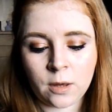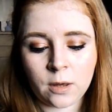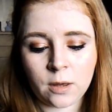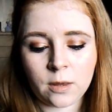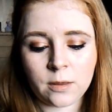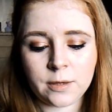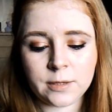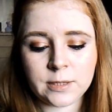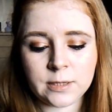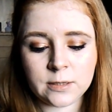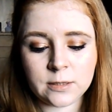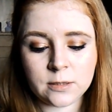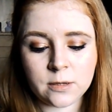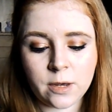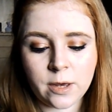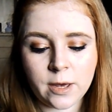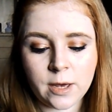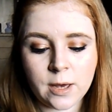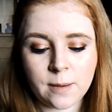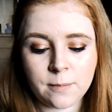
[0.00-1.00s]
And this is
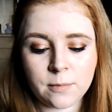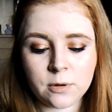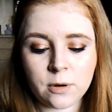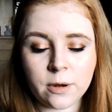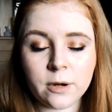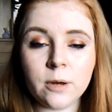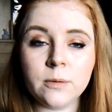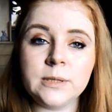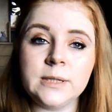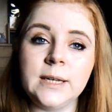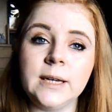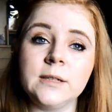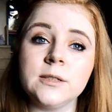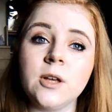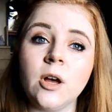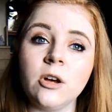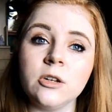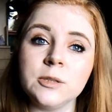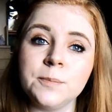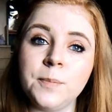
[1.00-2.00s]
906
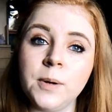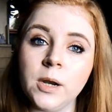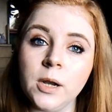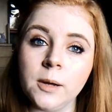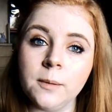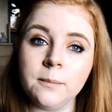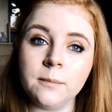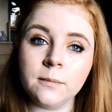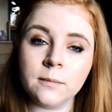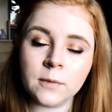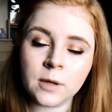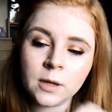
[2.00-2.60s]
Hot Plum,